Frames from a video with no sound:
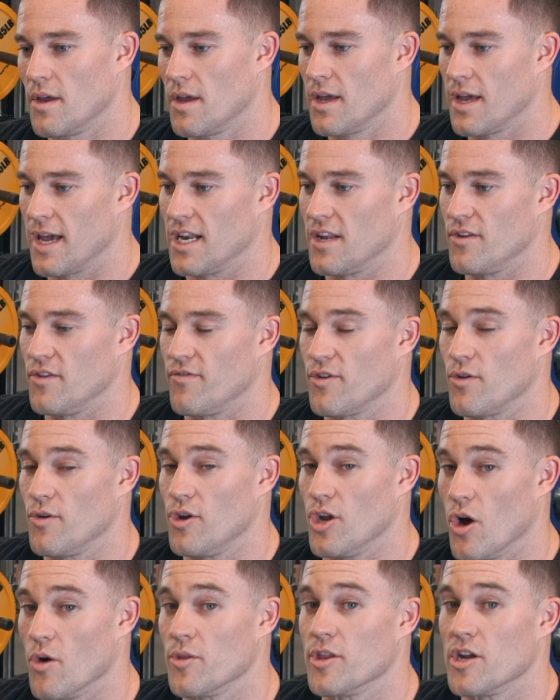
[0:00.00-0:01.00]
And if you
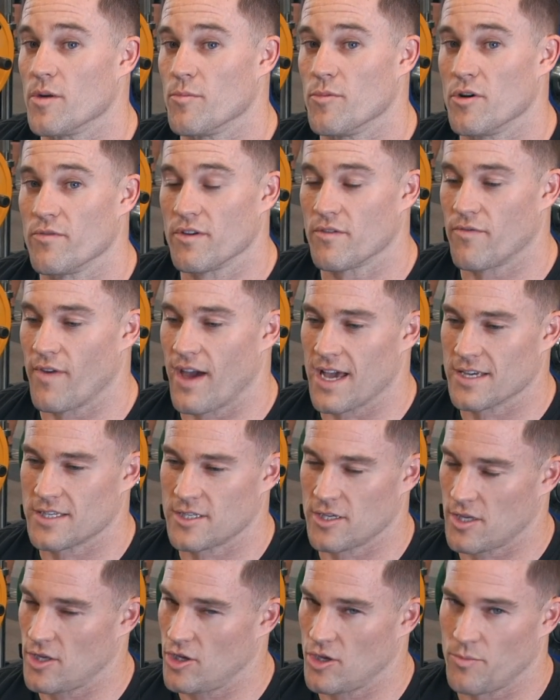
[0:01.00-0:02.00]
know that you're moving fast,
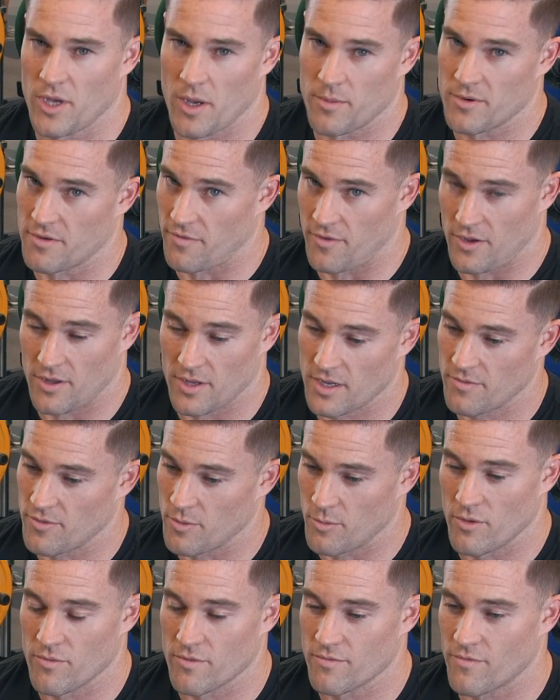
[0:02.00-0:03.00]
you'll be able to feel it. If you're
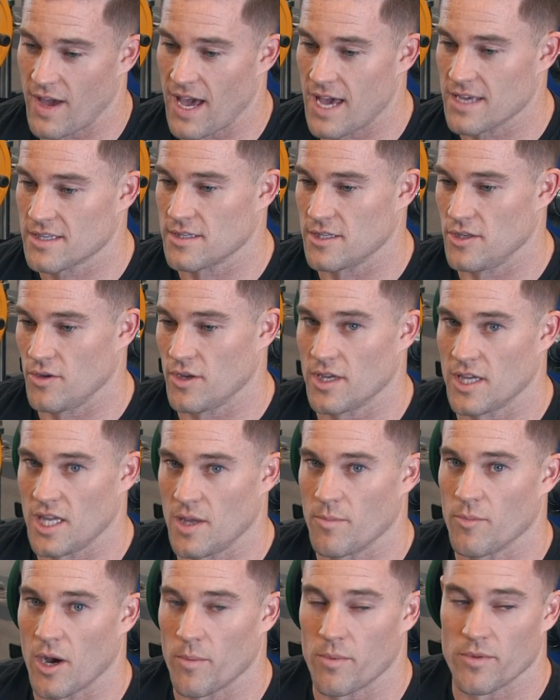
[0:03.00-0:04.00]
moving fast, then you can
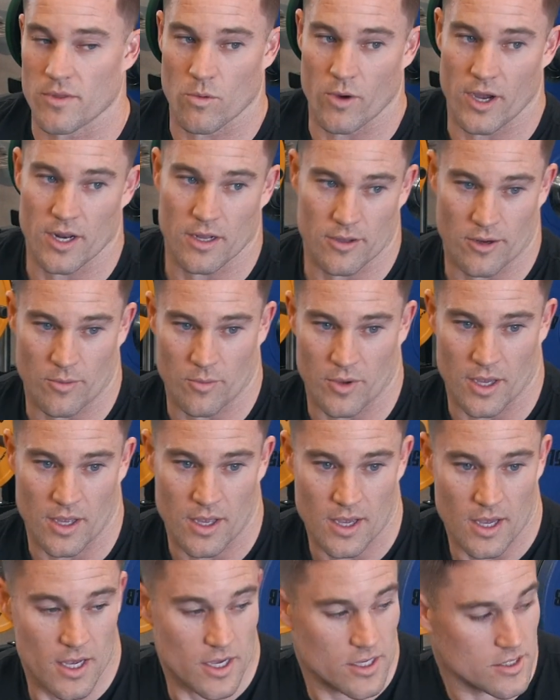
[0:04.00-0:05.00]
keep upping the weight a little bit.
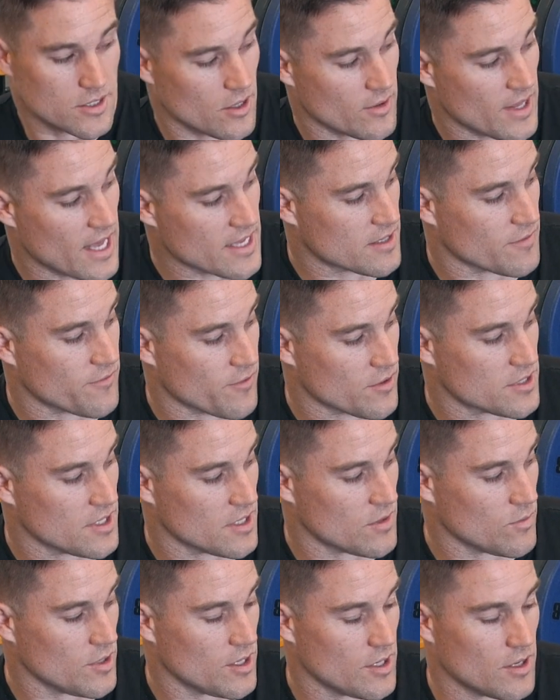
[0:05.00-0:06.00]
So that's the first
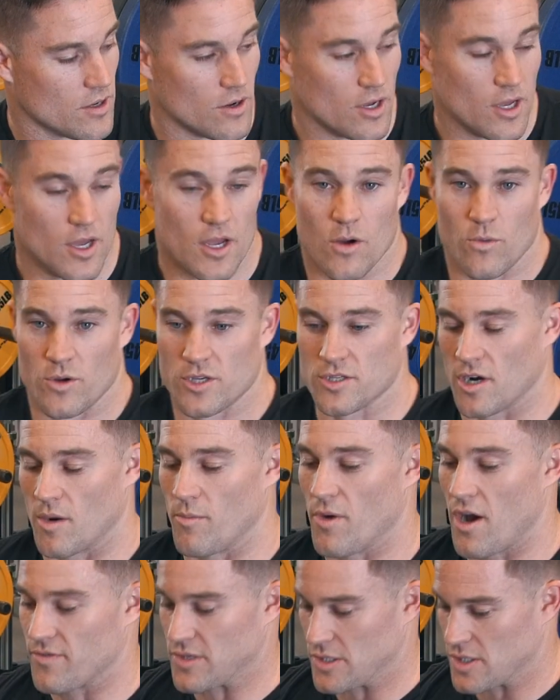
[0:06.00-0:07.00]
thing we do. We start them
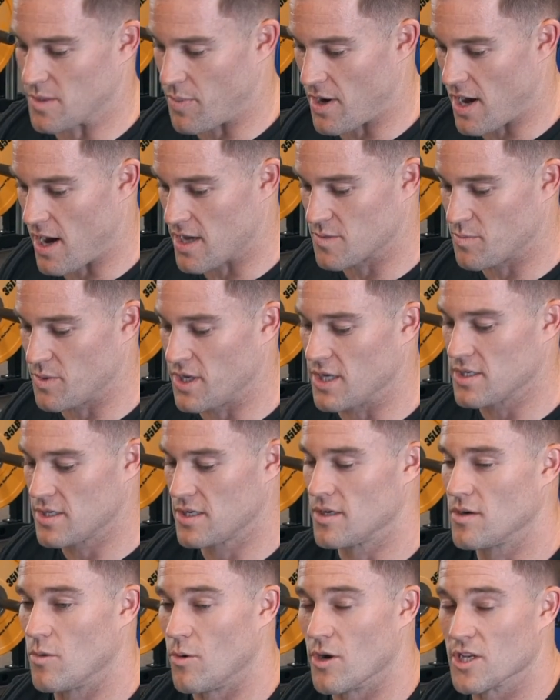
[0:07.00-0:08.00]
off just a pause bench.
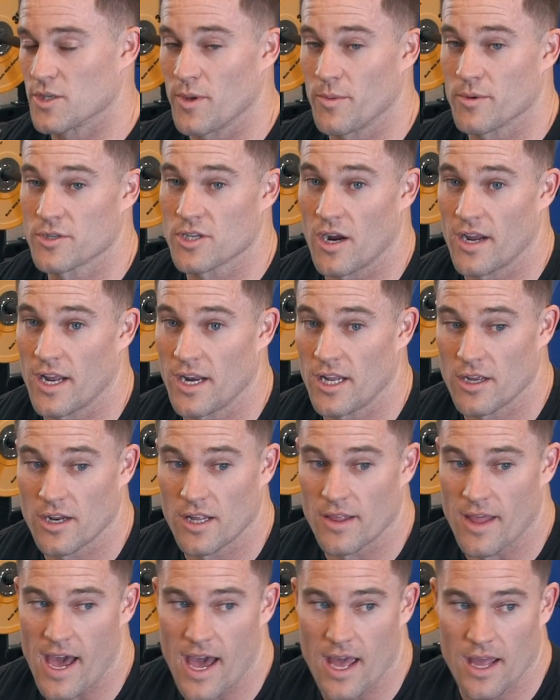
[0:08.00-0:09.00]
Once people start getting good at
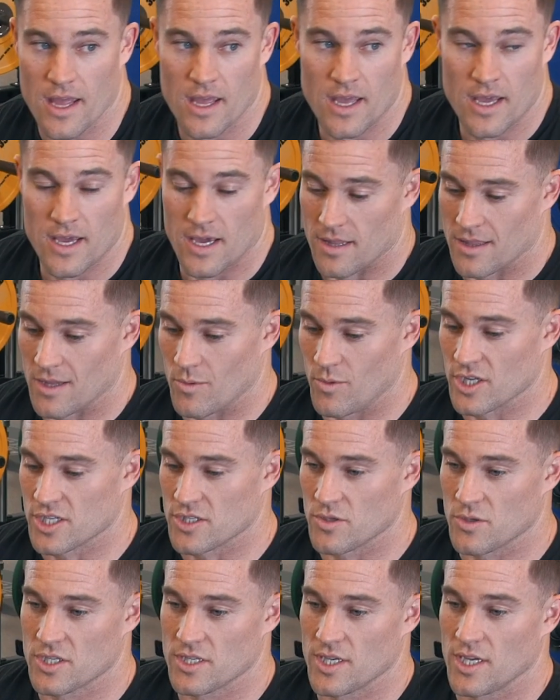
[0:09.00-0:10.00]
that, then we just
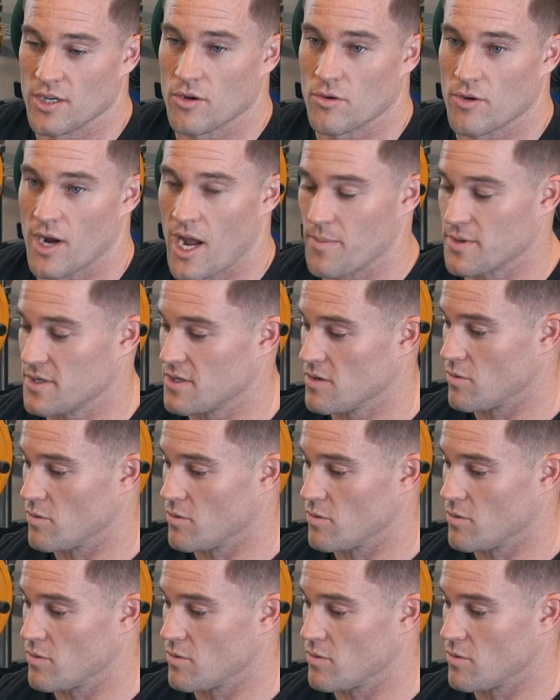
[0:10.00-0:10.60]
do single reps.